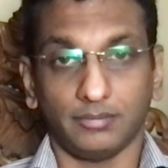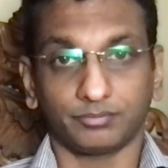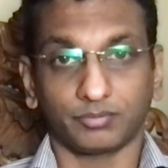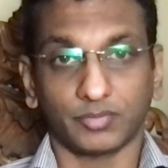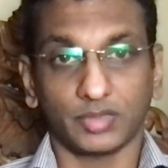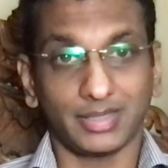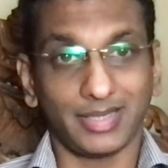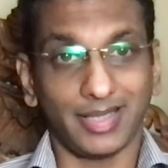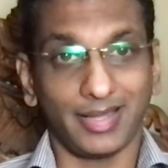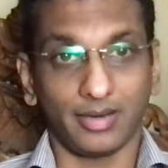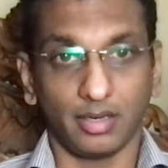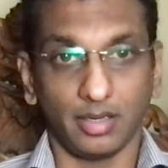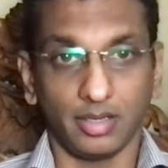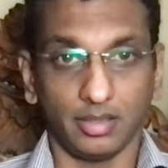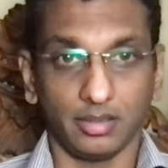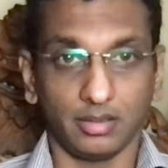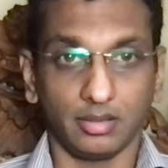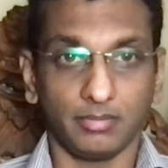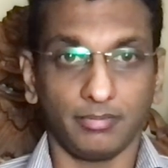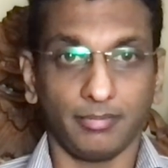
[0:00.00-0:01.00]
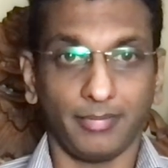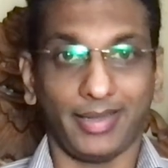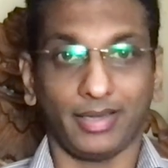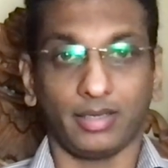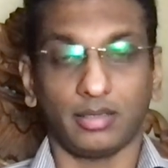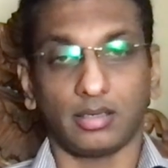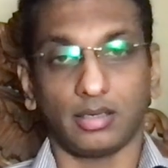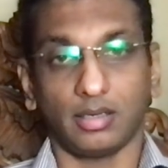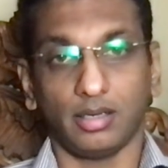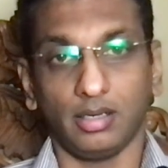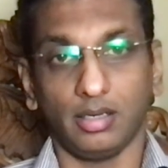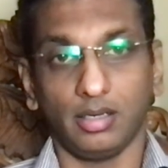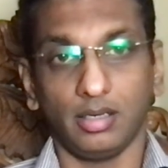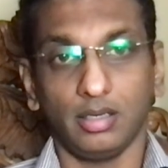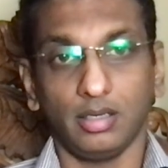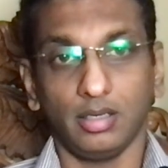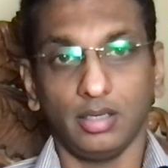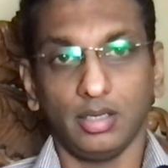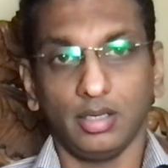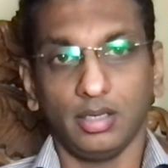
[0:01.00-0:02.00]
sardine, mackerel,
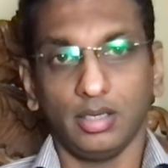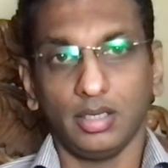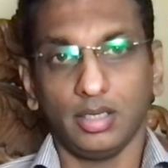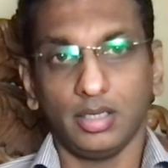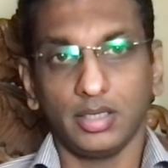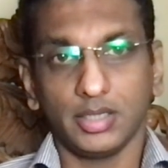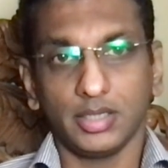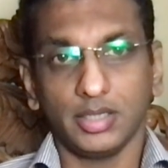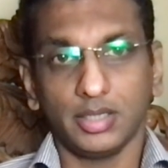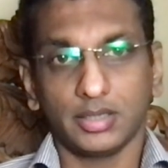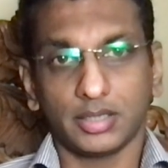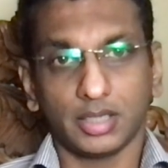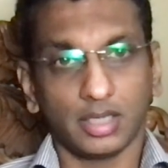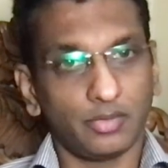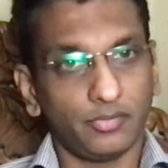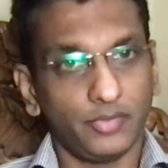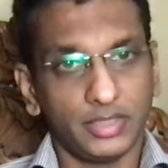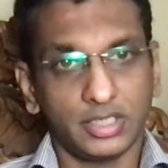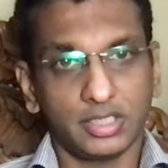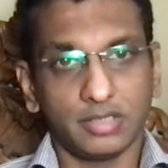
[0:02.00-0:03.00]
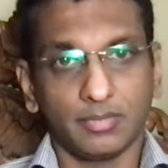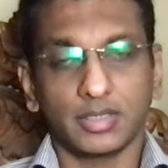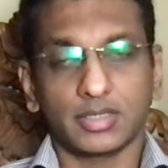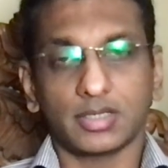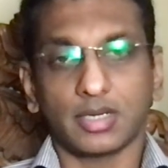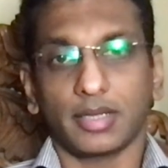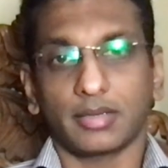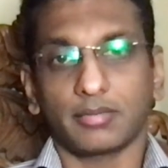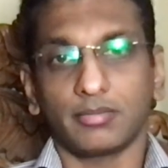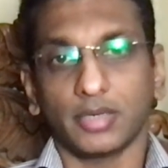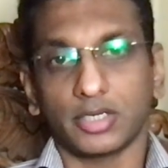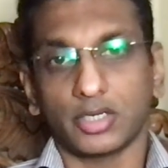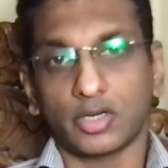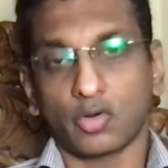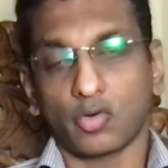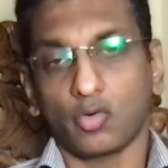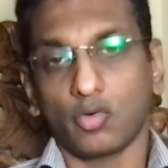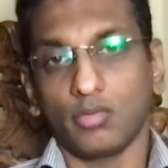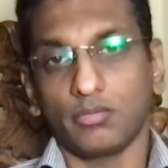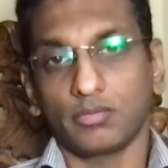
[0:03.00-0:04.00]
certain vegetables like
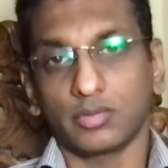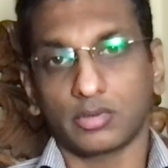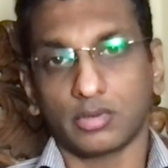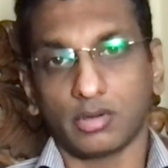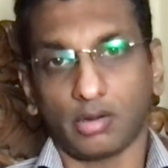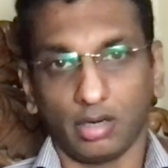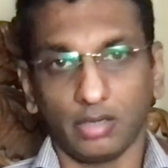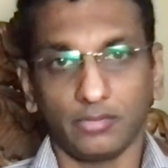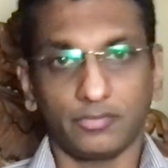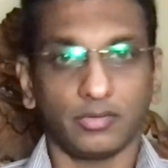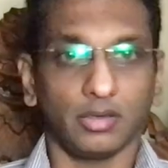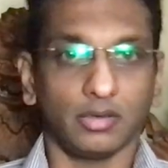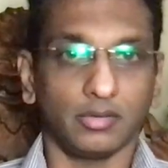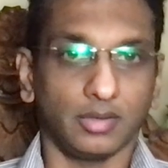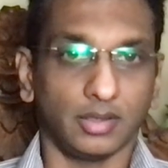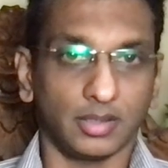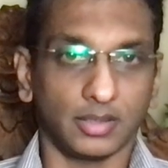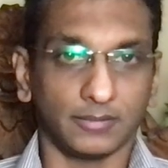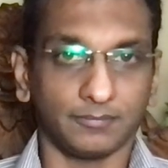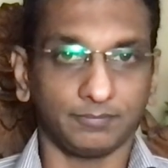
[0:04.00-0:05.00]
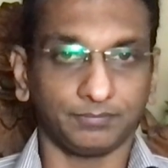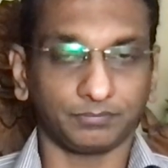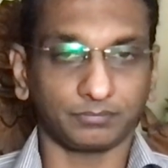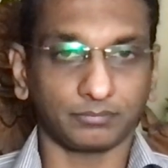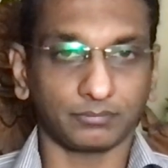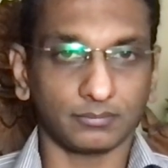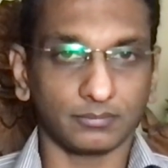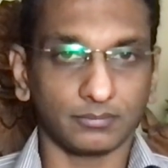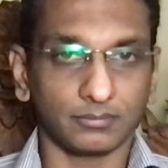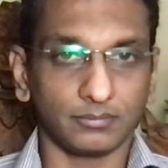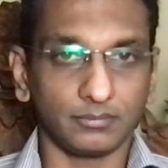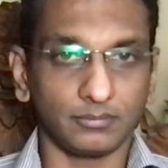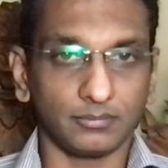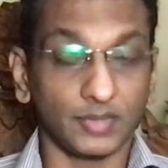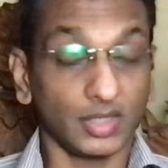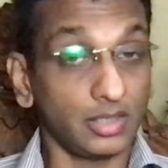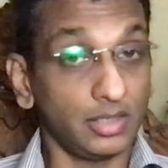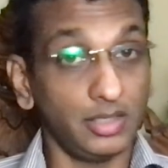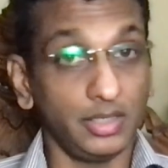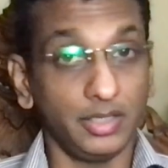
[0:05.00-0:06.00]
mushroom, cauliflower,
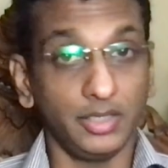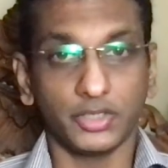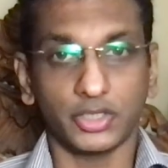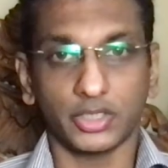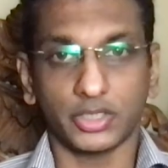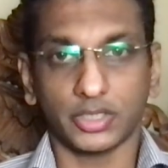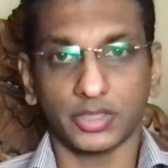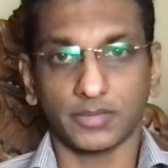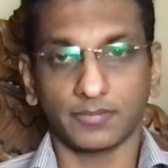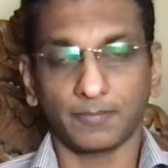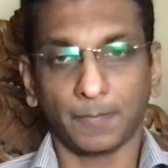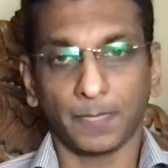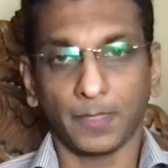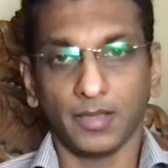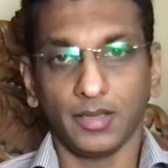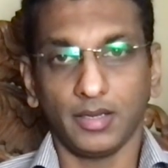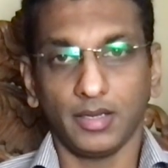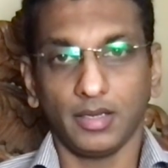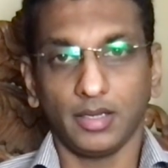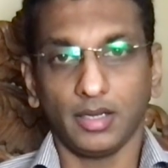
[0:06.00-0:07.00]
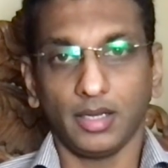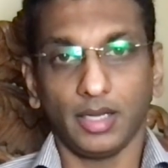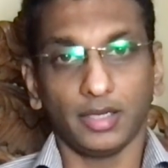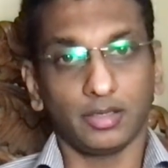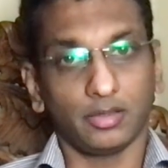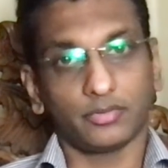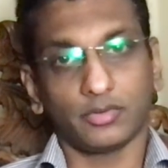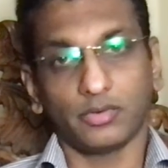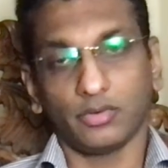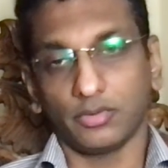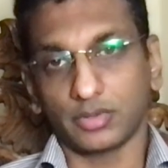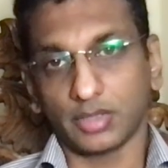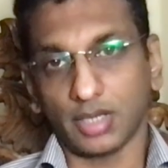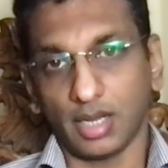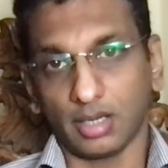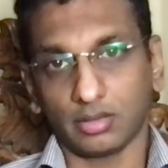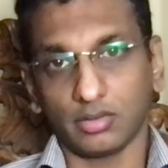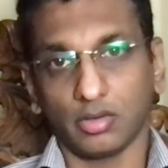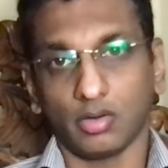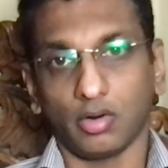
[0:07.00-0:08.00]
yeast, and of course
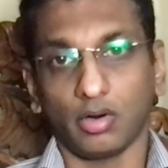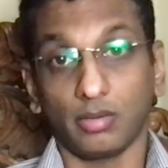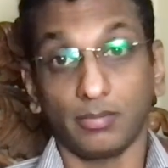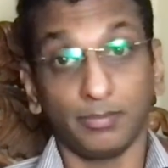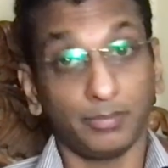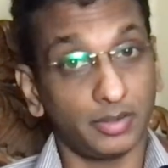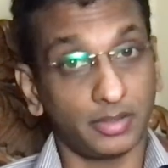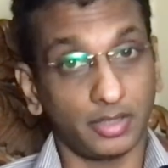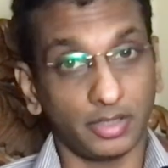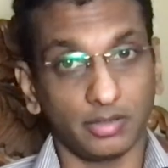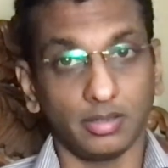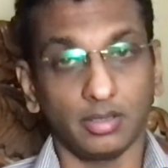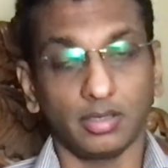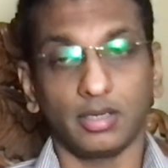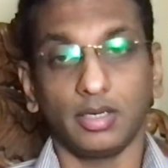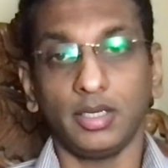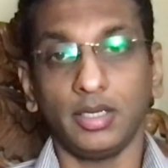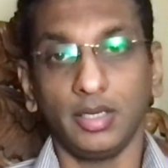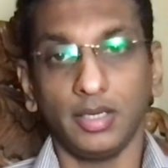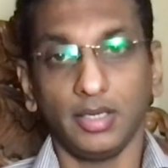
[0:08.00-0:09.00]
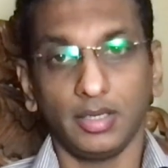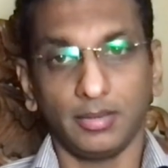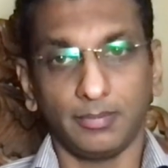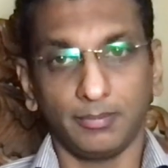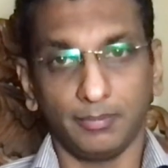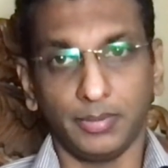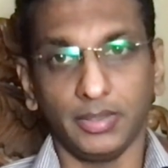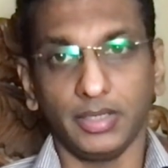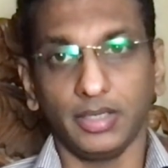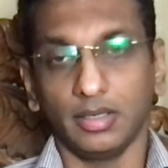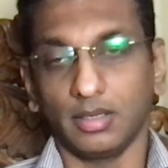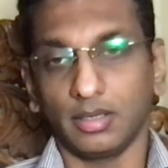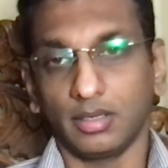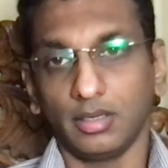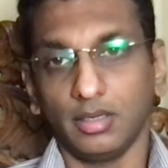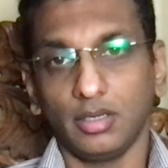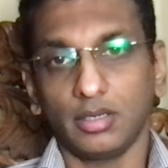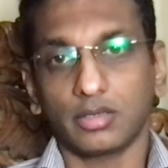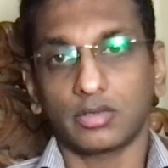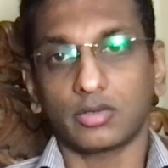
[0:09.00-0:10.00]
alcohol, particularly beer,
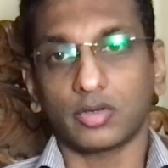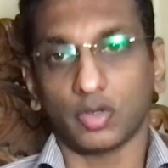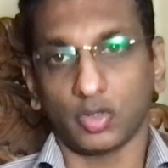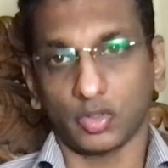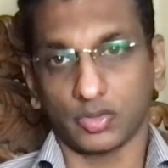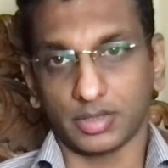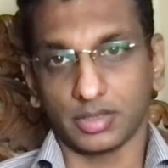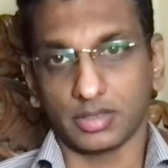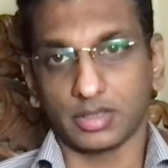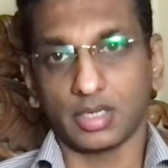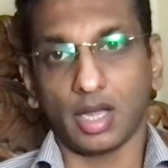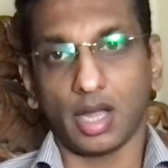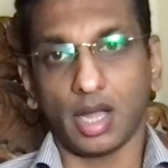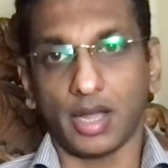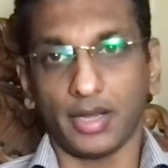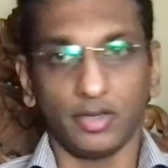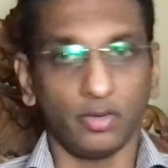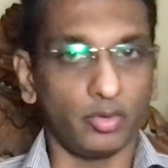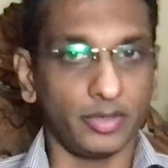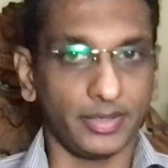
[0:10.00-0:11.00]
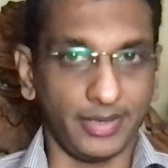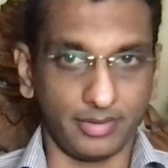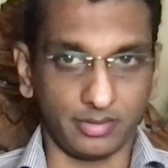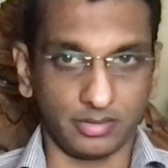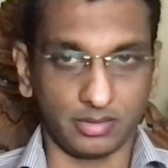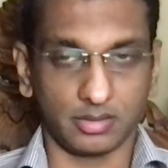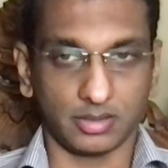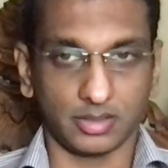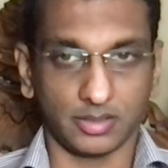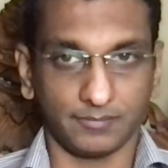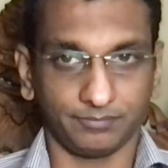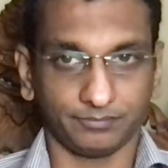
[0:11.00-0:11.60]
causes high uric acid.